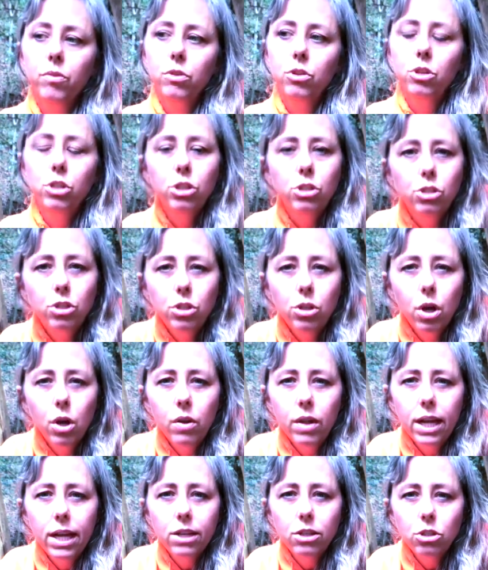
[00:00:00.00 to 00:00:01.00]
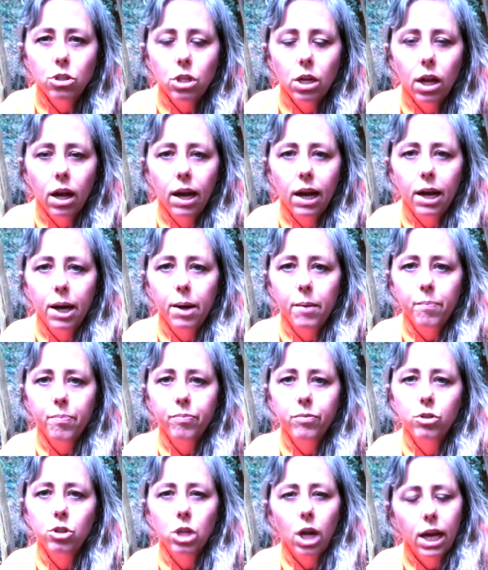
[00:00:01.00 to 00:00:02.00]
Did you know that
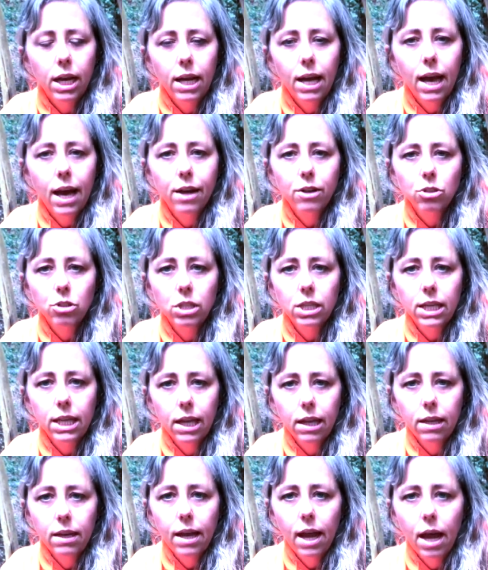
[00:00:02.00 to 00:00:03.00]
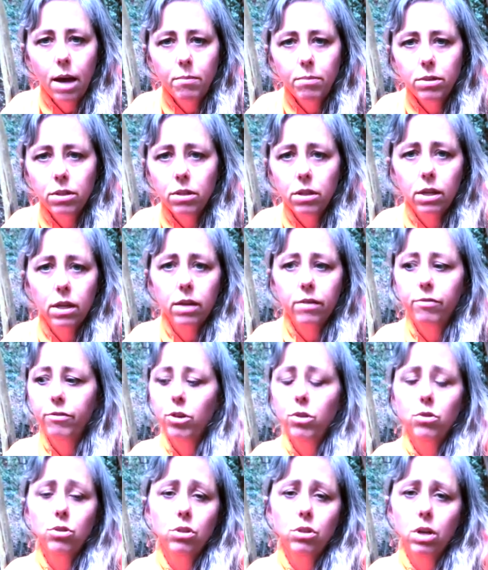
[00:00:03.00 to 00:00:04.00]
China actually kidnapped the
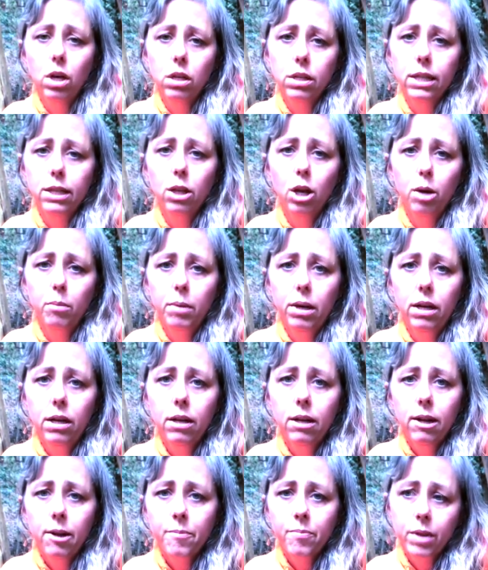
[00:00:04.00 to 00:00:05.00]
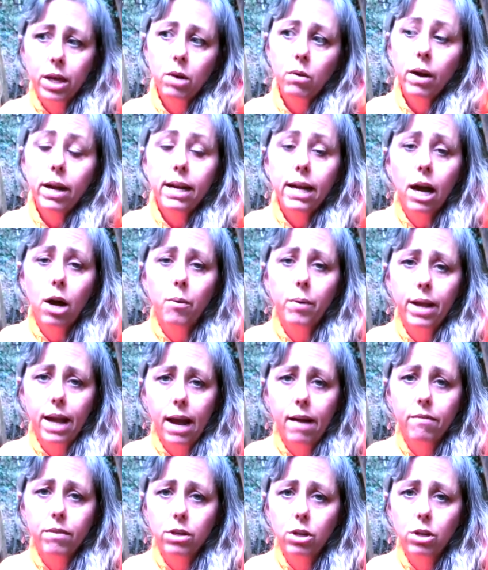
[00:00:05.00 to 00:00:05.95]
future Dalai Lama? Like right now we have the